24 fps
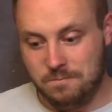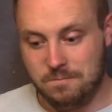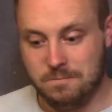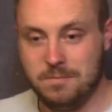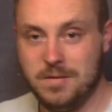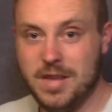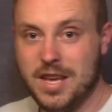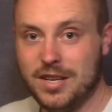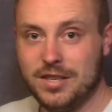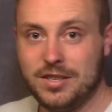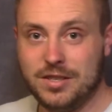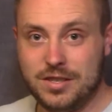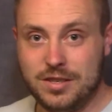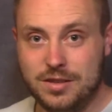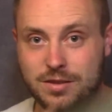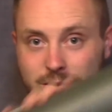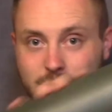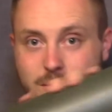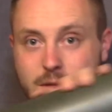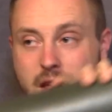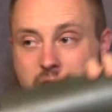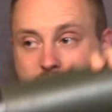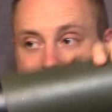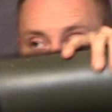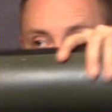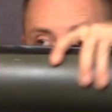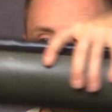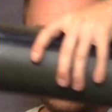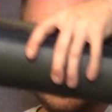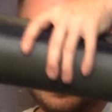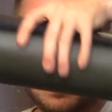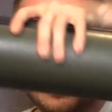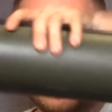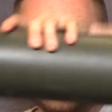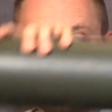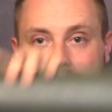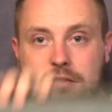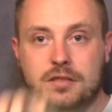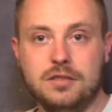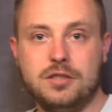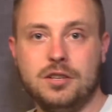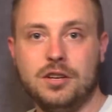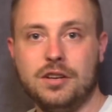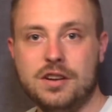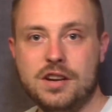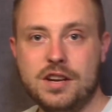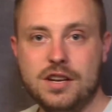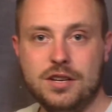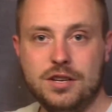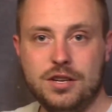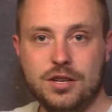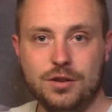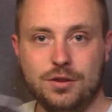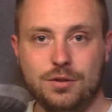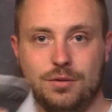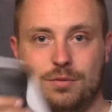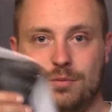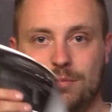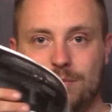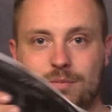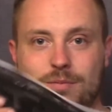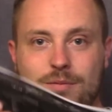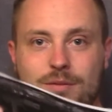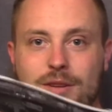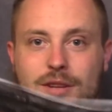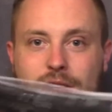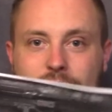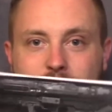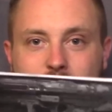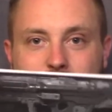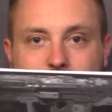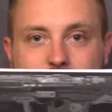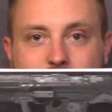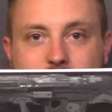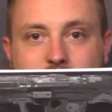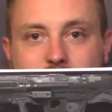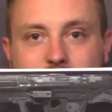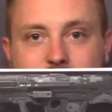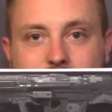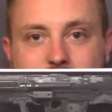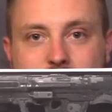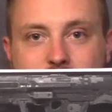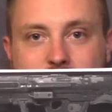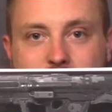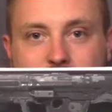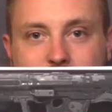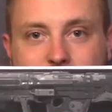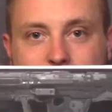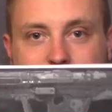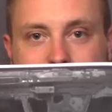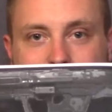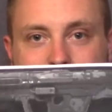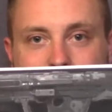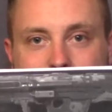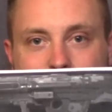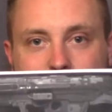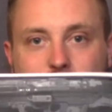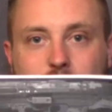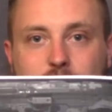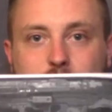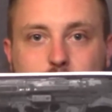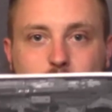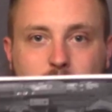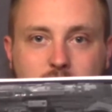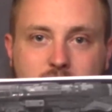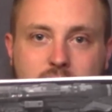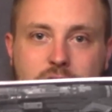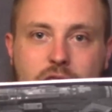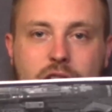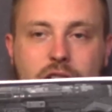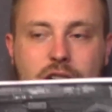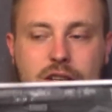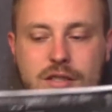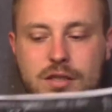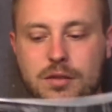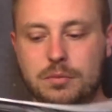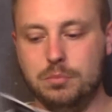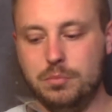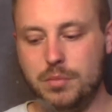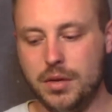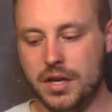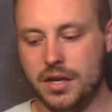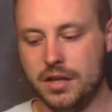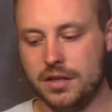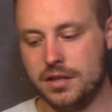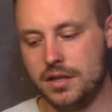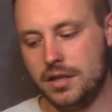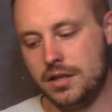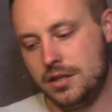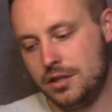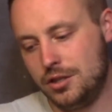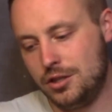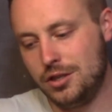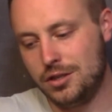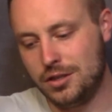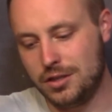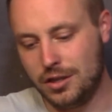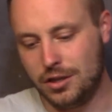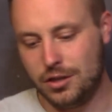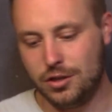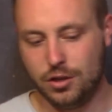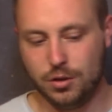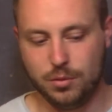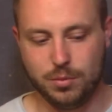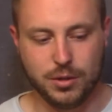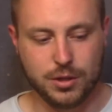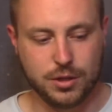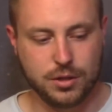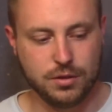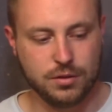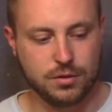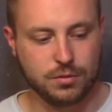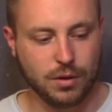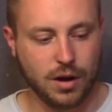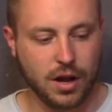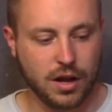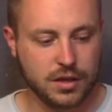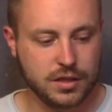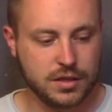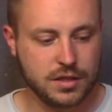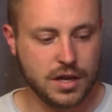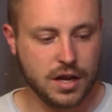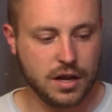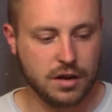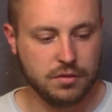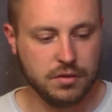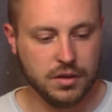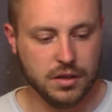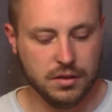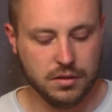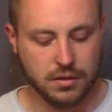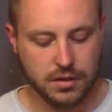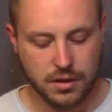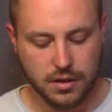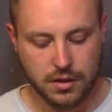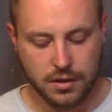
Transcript: this thing turned into this thing that looks really awesome because this is just a tube that shoots rockets out of it.